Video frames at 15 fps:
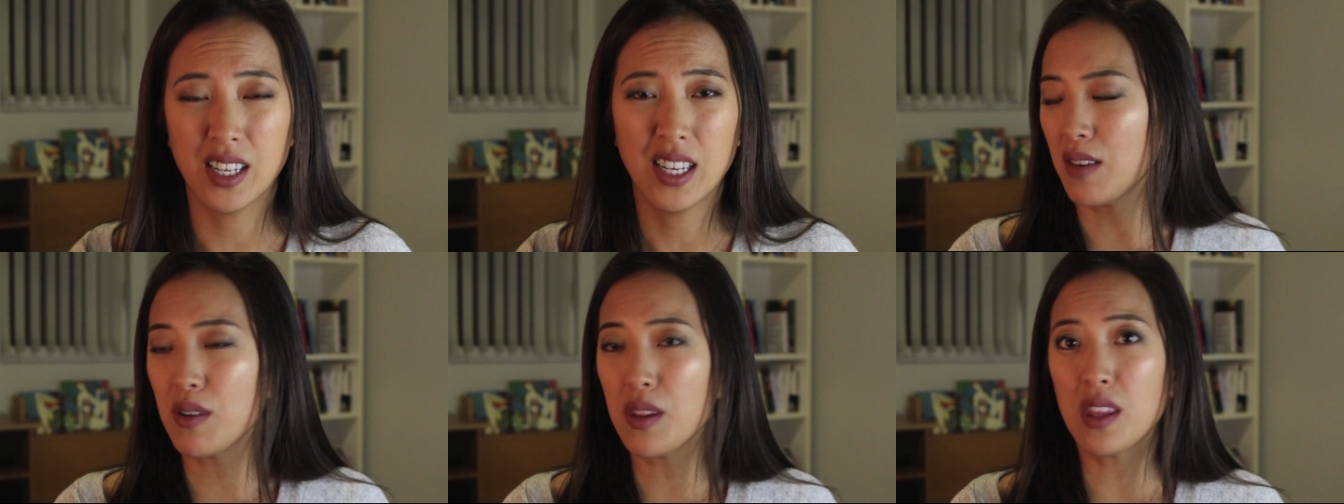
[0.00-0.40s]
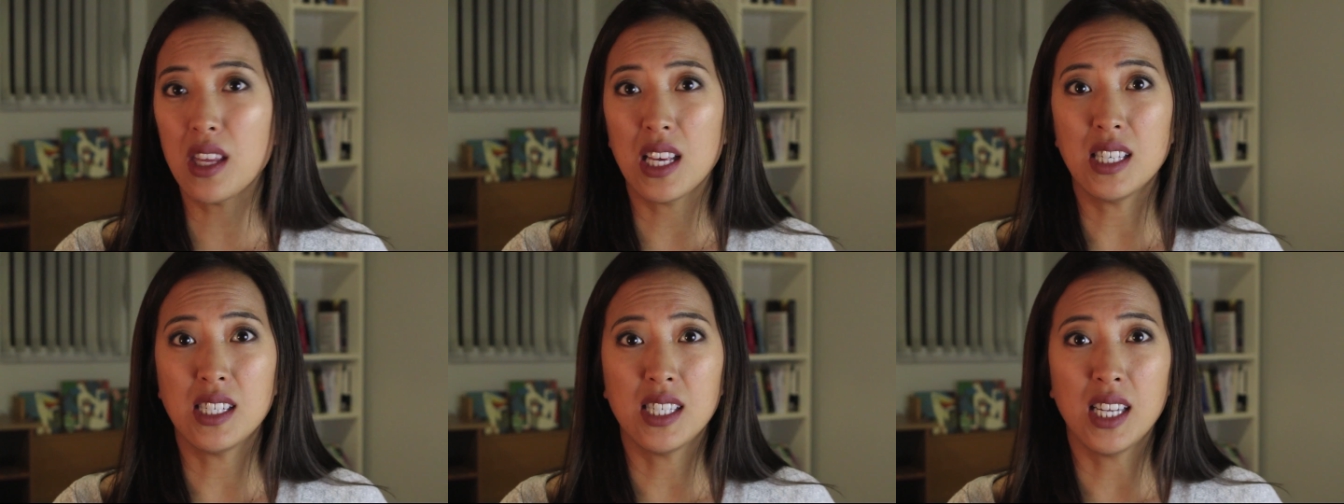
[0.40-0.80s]

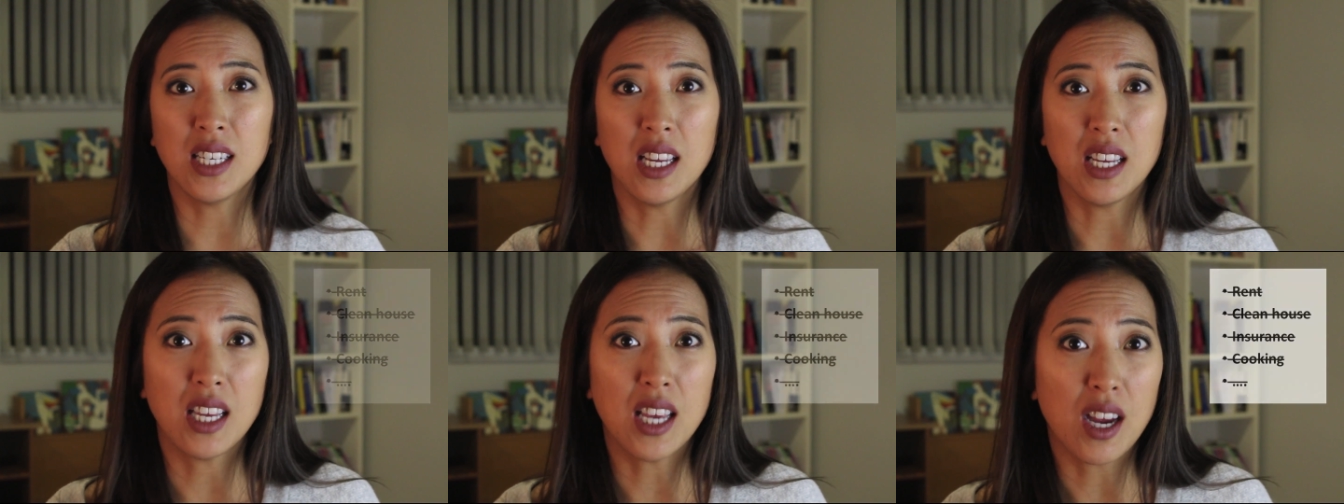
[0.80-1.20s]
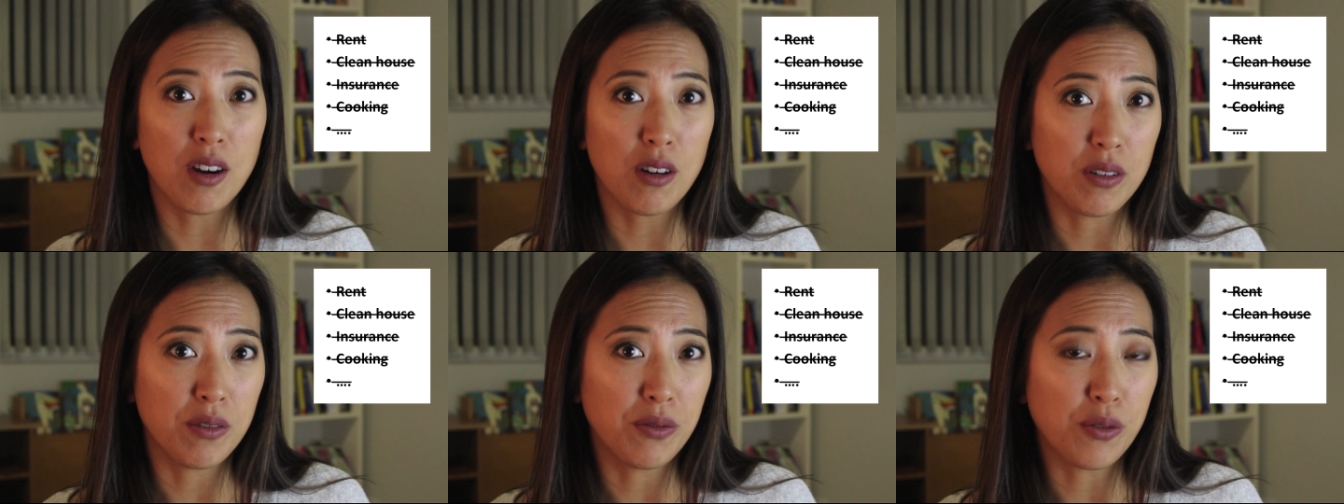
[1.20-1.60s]
Everything is taken
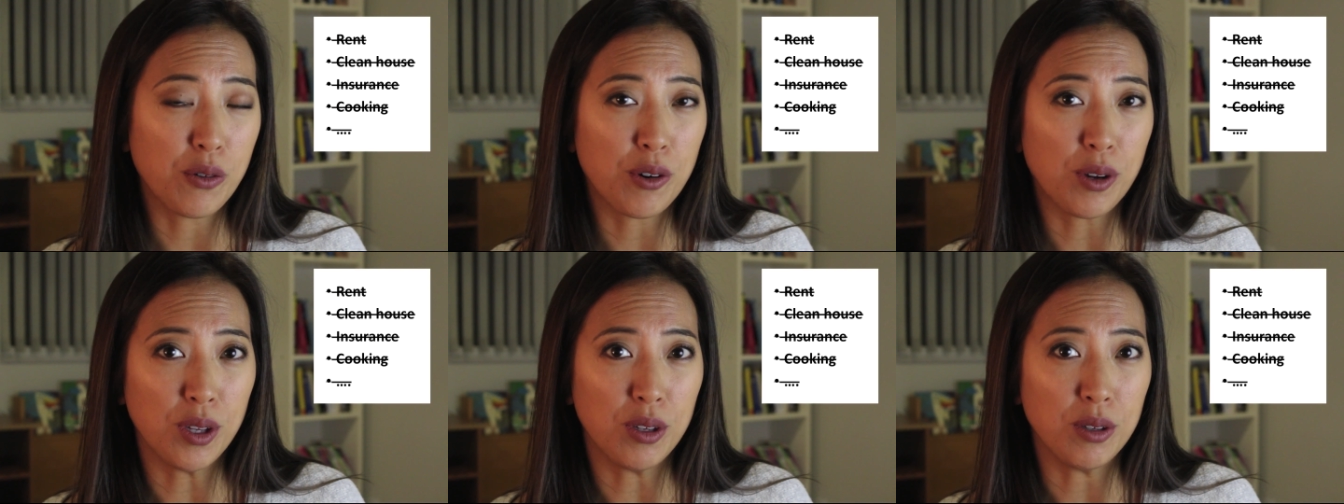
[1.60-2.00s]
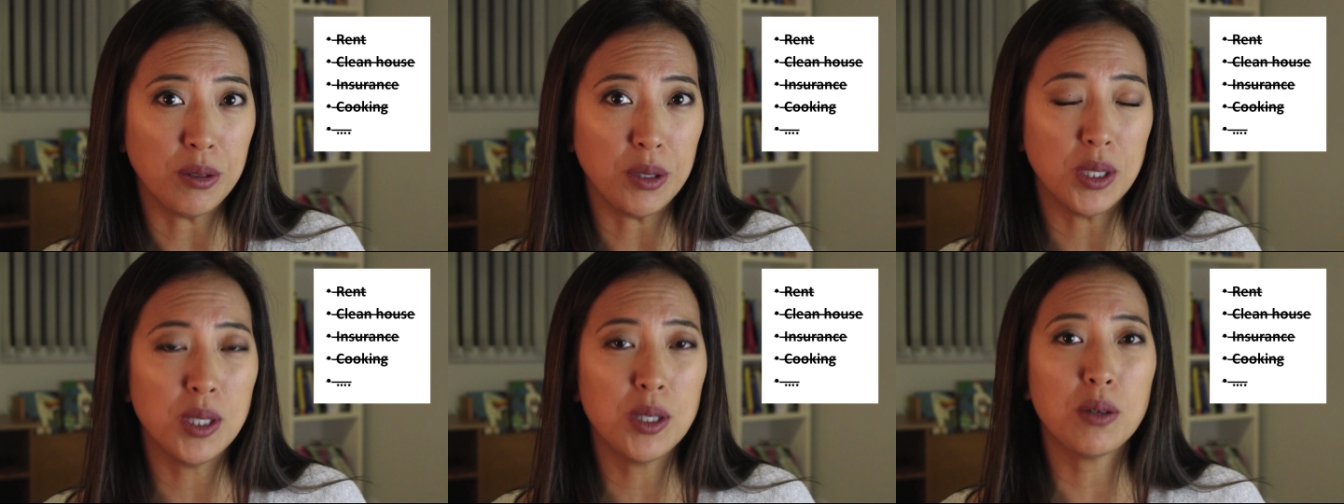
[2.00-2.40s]
care of for
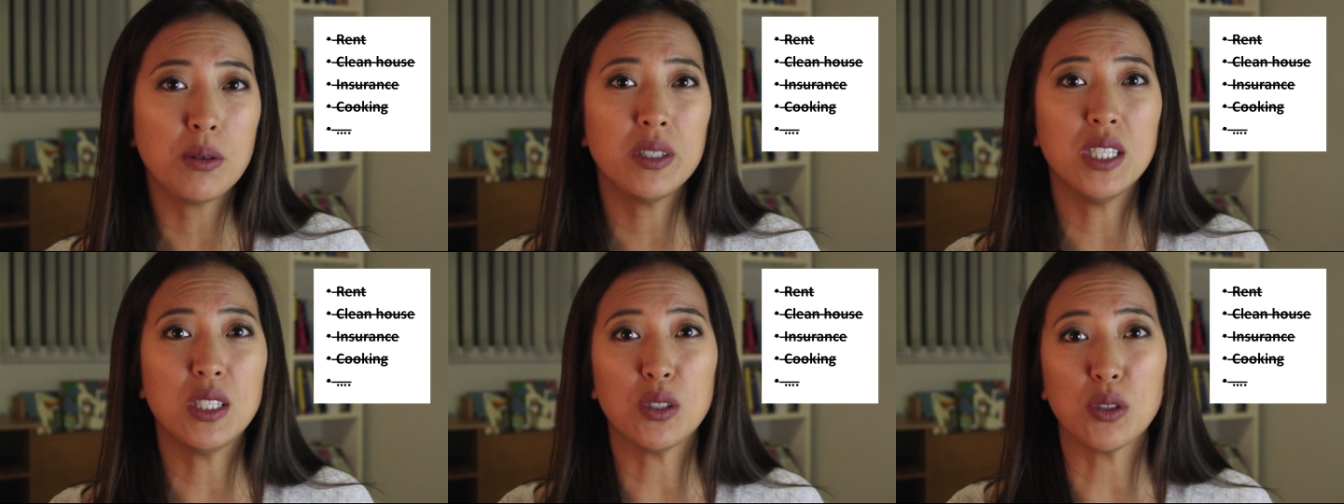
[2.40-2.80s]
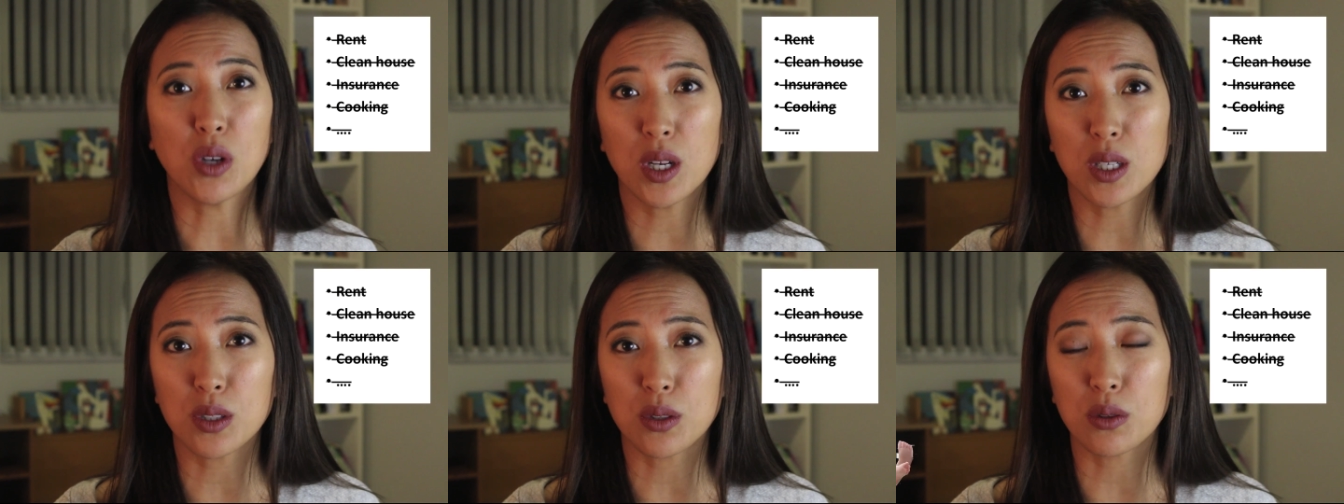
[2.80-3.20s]
you. You don't need to
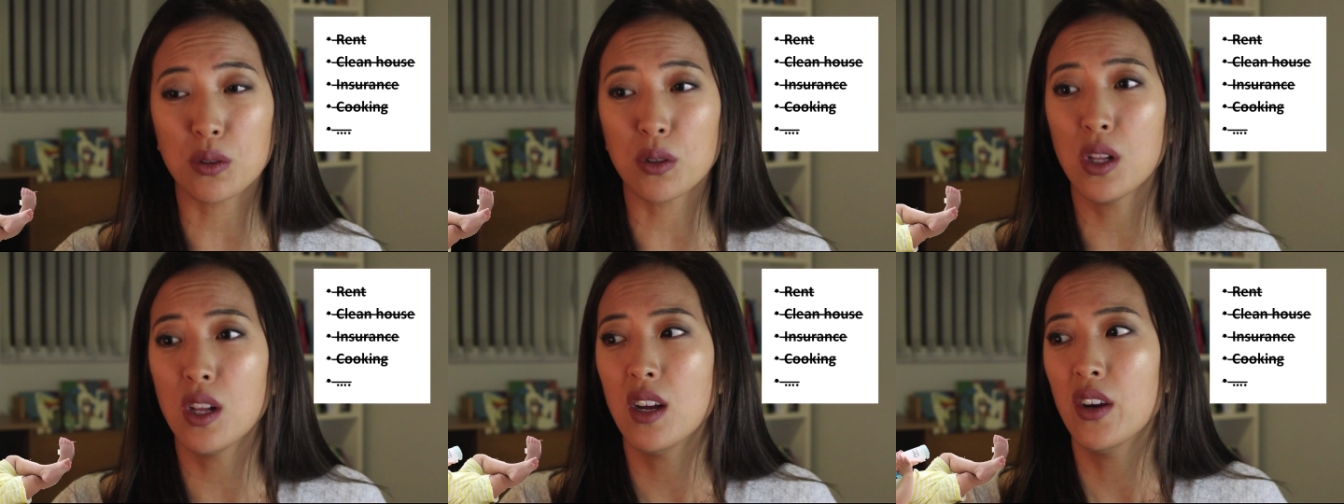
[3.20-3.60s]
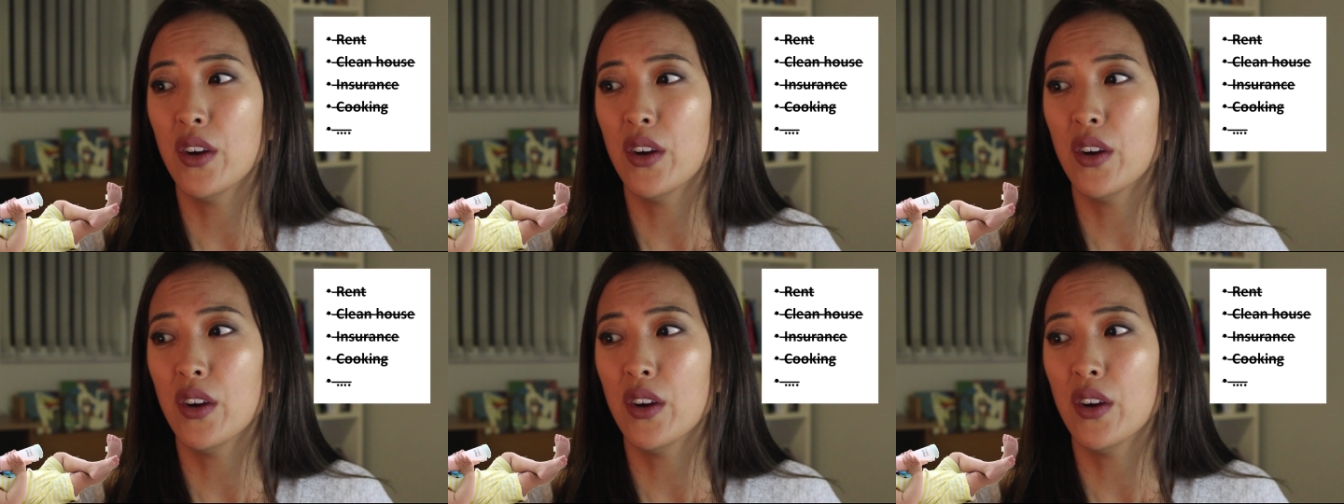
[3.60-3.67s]
hustle.